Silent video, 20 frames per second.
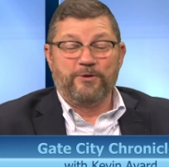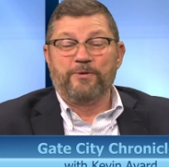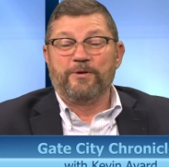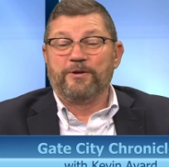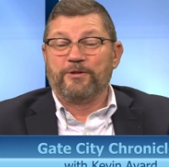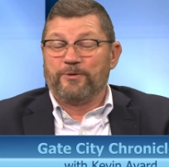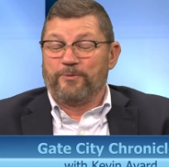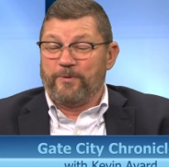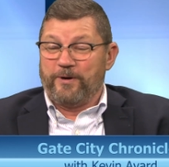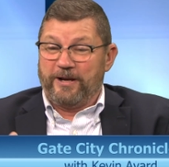You
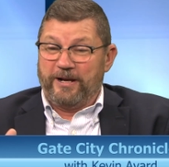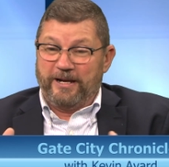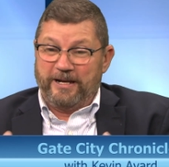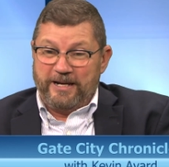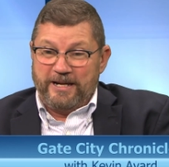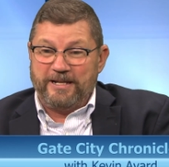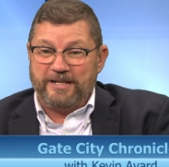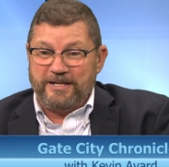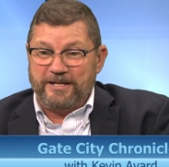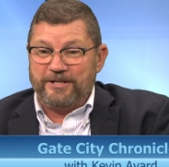either want
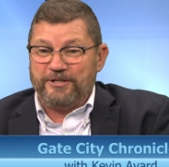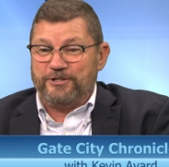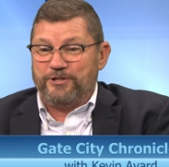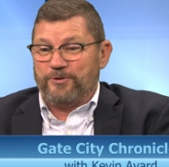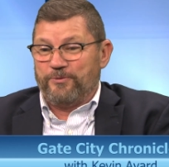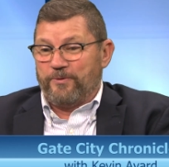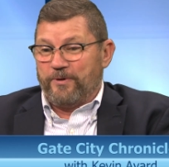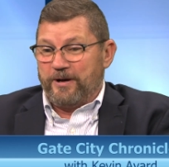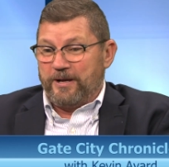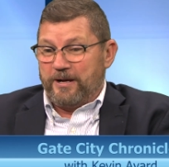an Indian,
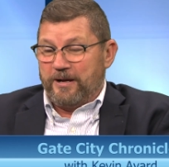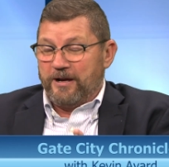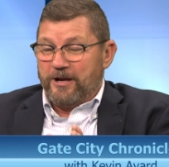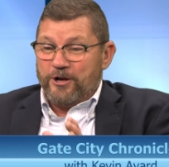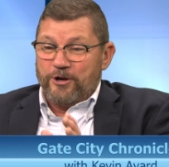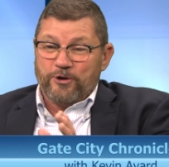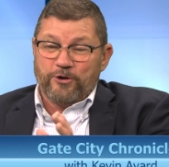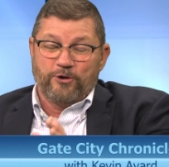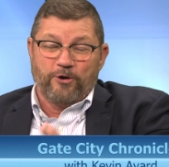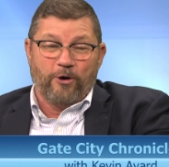you want a
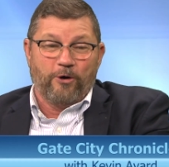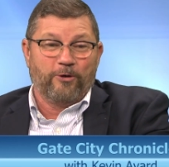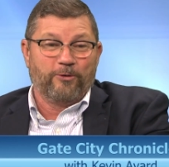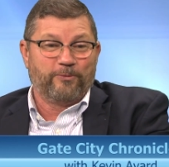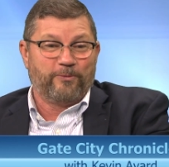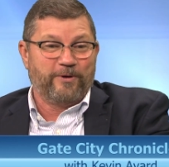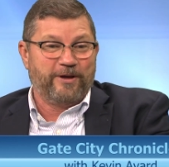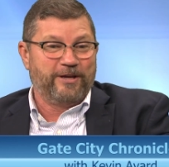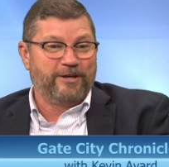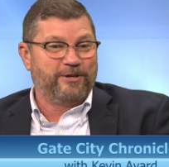
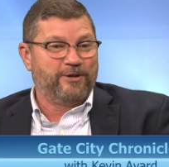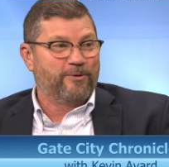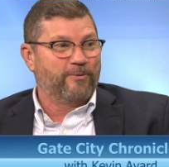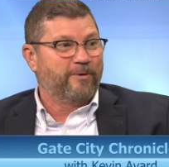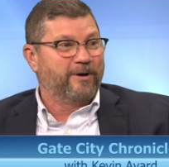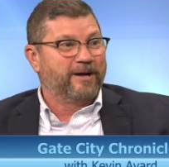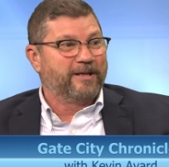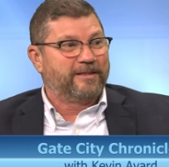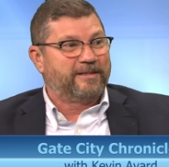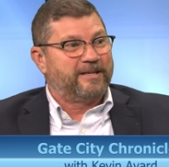Goldwing, you
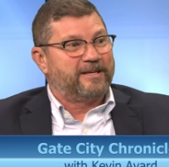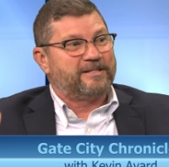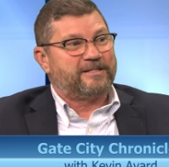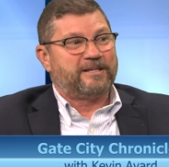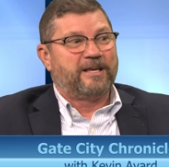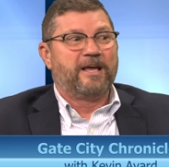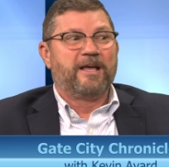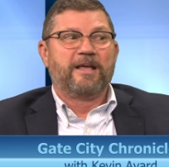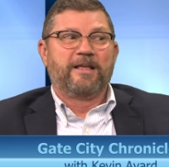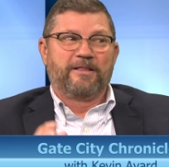want this.